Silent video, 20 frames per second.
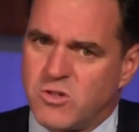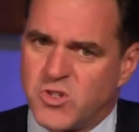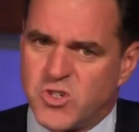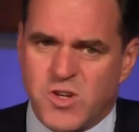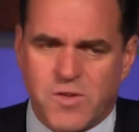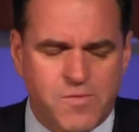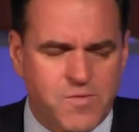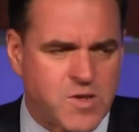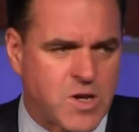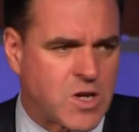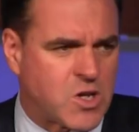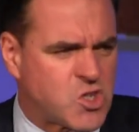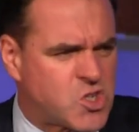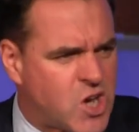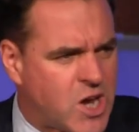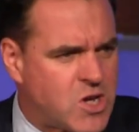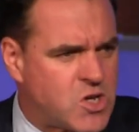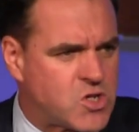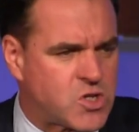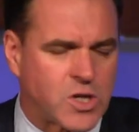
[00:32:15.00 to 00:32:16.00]
shifting,
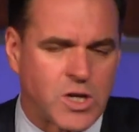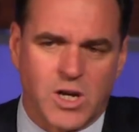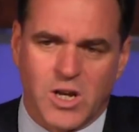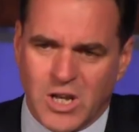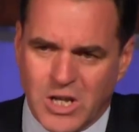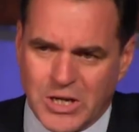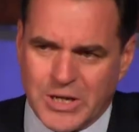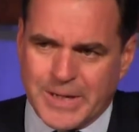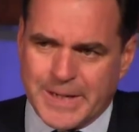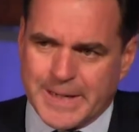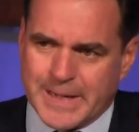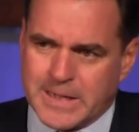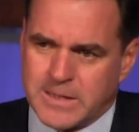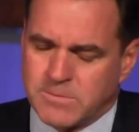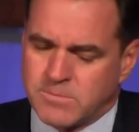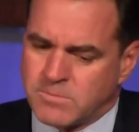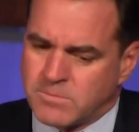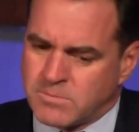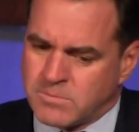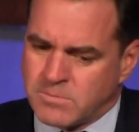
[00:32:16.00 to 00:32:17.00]
changing,
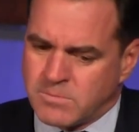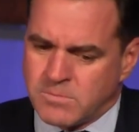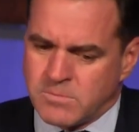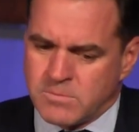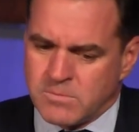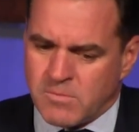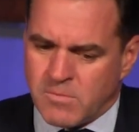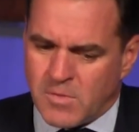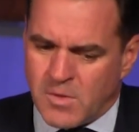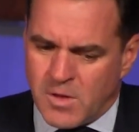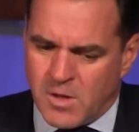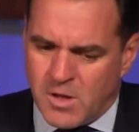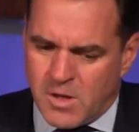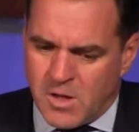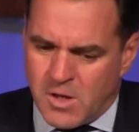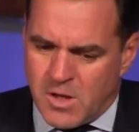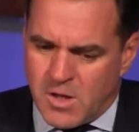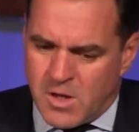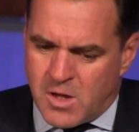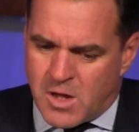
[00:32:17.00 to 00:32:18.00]
learning,
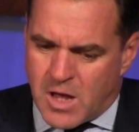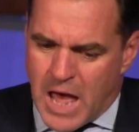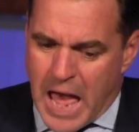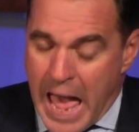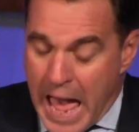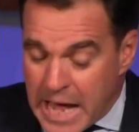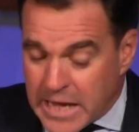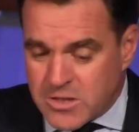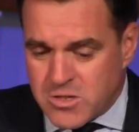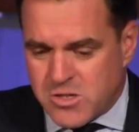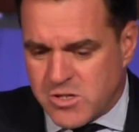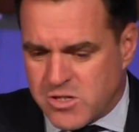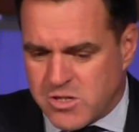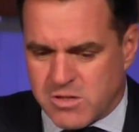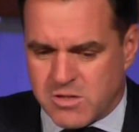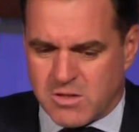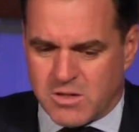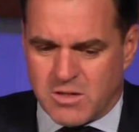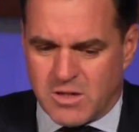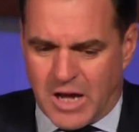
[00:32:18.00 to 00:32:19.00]
and
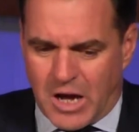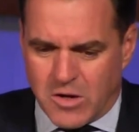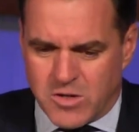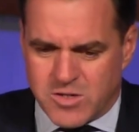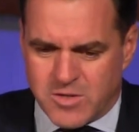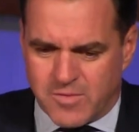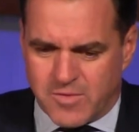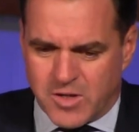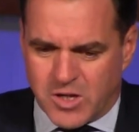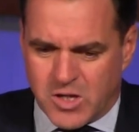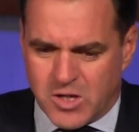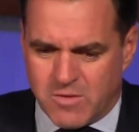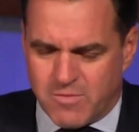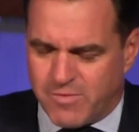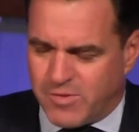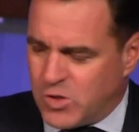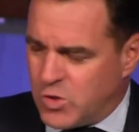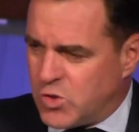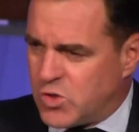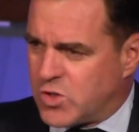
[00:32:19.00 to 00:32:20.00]
out of the
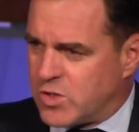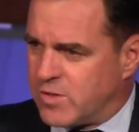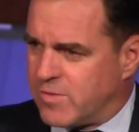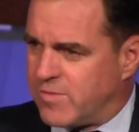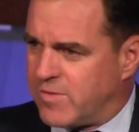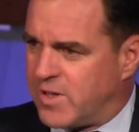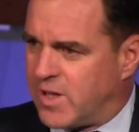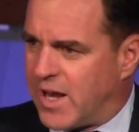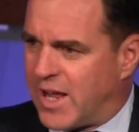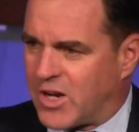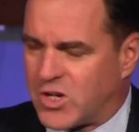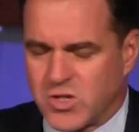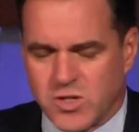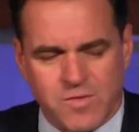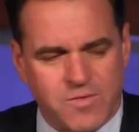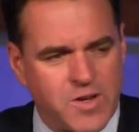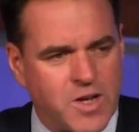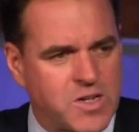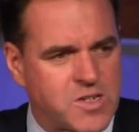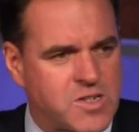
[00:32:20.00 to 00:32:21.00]
confusion of the
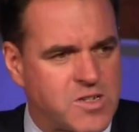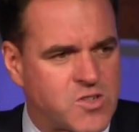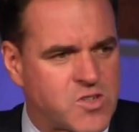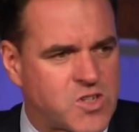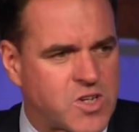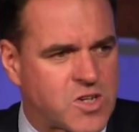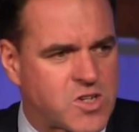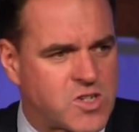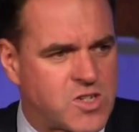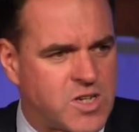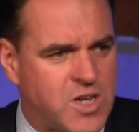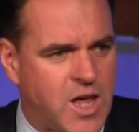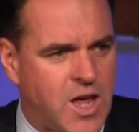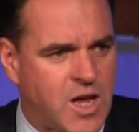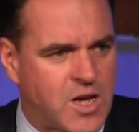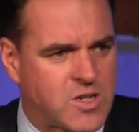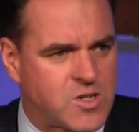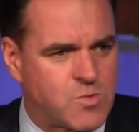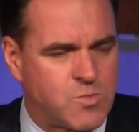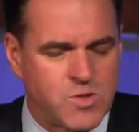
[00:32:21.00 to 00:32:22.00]
election of
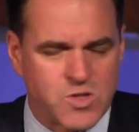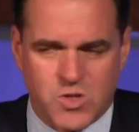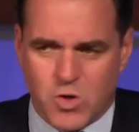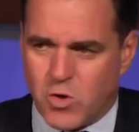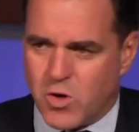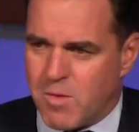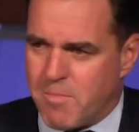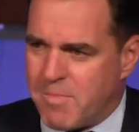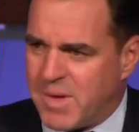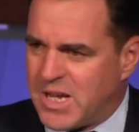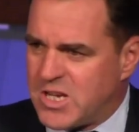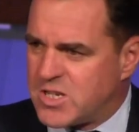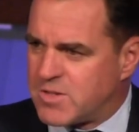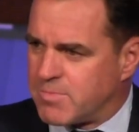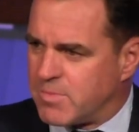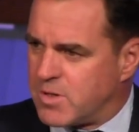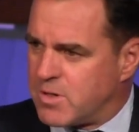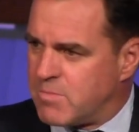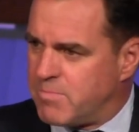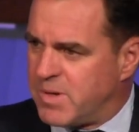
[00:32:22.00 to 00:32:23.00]
1968, to his own
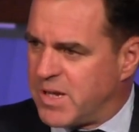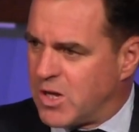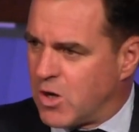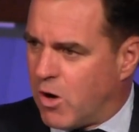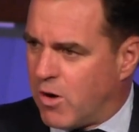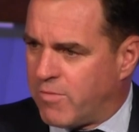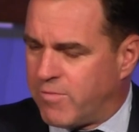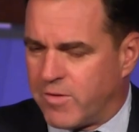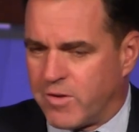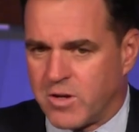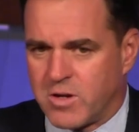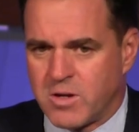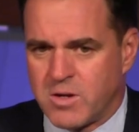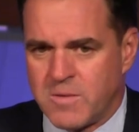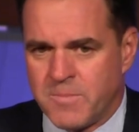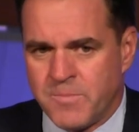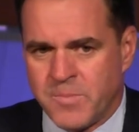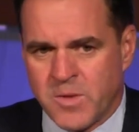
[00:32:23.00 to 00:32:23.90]
amazement, being offered